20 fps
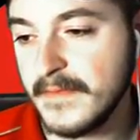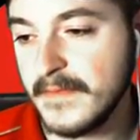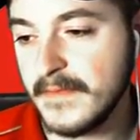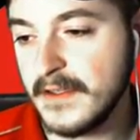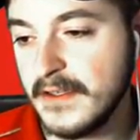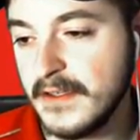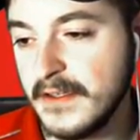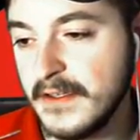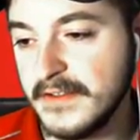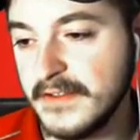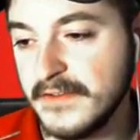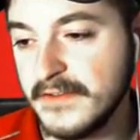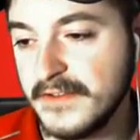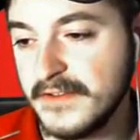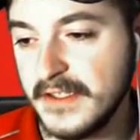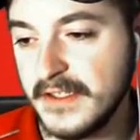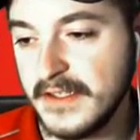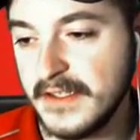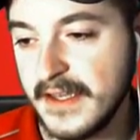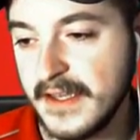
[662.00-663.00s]
It's
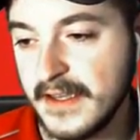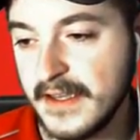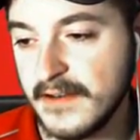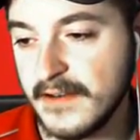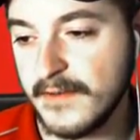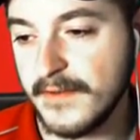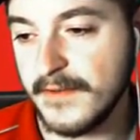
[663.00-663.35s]
interesting how